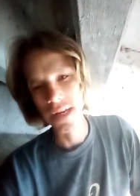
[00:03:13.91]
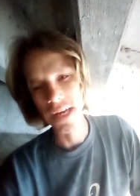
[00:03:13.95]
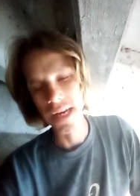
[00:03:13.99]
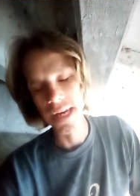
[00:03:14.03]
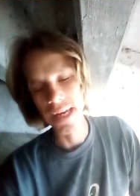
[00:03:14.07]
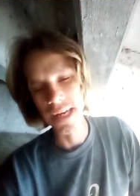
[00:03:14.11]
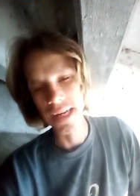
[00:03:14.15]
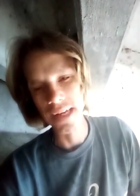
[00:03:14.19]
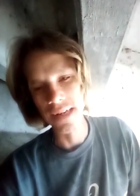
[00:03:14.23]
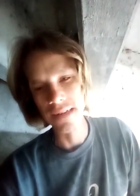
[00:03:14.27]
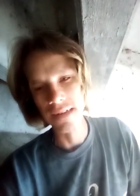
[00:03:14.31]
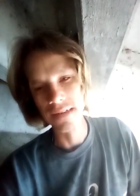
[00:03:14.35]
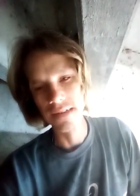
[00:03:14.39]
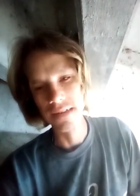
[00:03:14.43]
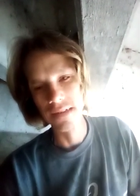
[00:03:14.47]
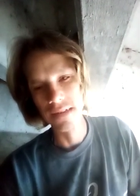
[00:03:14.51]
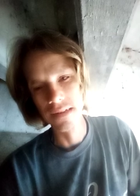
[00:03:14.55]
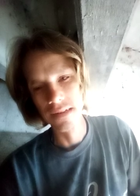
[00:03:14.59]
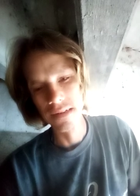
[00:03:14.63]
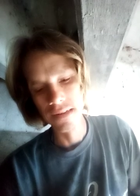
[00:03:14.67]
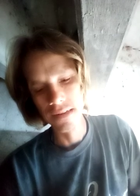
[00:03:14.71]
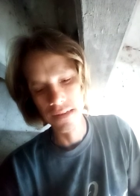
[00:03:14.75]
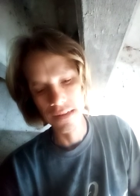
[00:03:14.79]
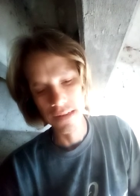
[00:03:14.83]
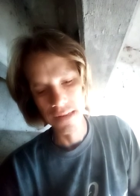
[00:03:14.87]
And
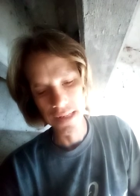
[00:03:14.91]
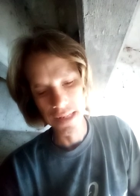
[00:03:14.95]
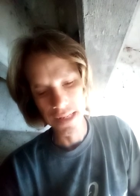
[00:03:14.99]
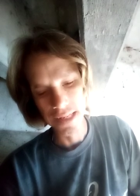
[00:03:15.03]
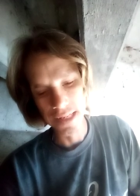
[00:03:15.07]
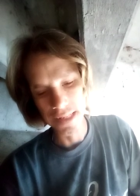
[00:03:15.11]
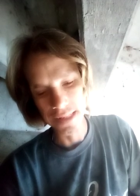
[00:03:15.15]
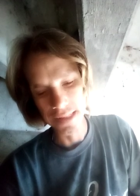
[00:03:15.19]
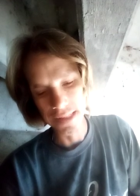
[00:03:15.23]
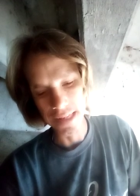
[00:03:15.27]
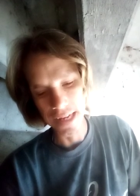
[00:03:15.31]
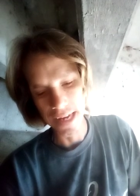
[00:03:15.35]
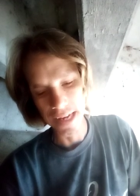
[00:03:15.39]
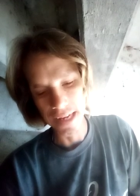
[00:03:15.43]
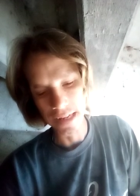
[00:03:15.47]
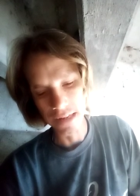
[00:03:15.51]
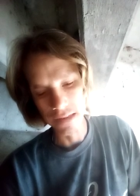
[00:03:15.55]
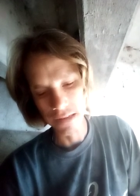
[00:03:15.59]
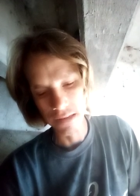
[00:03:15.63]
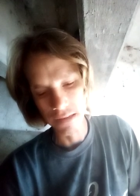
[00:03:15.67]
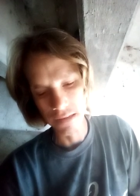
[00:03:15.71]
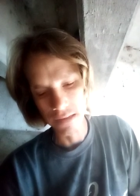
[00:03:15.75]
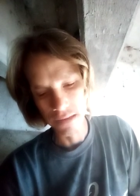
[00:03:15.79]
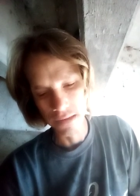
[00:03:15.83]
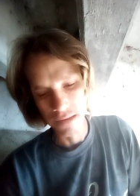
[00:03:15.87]
in that
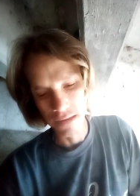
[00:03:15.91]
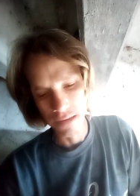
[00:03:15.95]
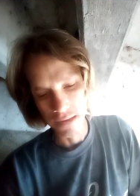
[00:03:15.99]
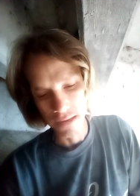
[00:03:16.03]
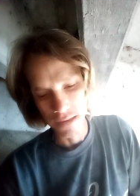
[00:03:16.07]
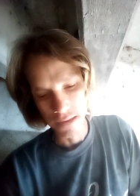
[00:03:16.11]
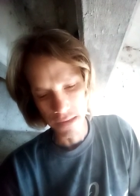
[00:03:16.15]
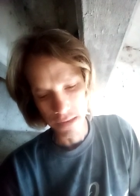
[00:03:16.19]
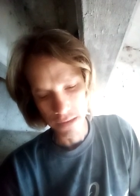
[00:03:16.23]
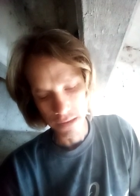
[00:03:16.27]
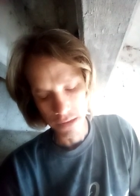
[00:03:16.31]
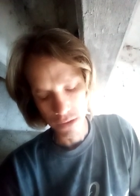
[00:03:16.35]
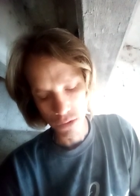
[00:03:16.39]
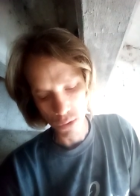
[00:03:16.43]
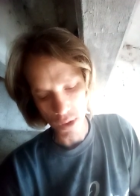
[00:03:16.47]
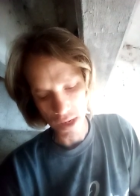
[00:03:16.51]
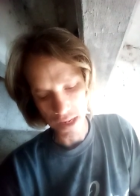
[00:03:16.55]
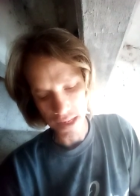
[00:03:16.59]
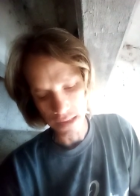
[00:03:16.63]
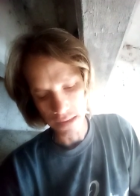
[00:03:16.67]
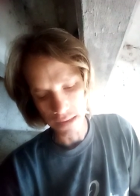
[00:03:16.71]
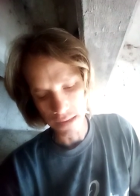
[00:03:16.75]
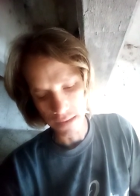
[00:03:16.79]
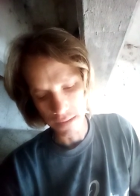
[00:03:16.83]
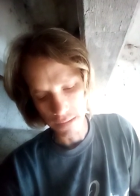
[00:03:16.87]

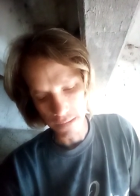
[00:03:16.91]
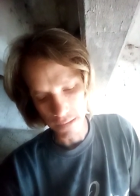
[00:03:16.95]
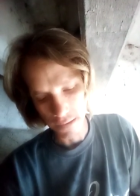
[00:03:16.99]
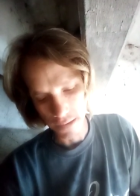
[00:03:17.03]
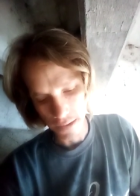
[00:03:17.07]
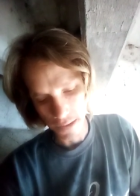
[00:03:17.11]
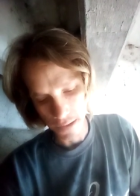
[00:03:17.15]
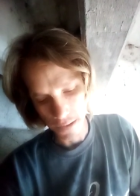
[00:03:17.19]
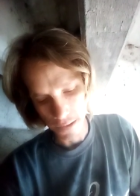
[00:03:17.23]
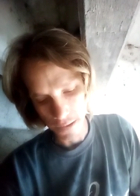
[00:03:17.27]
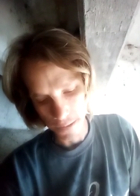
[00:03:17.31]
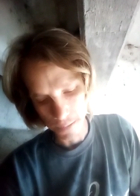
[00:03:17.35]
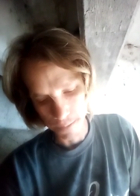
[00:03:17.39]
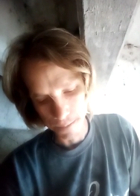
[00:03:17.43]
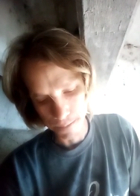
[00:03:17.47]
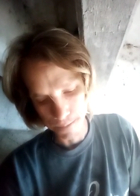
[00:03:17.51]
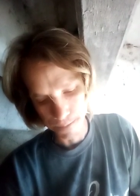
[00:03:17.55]
great, uh,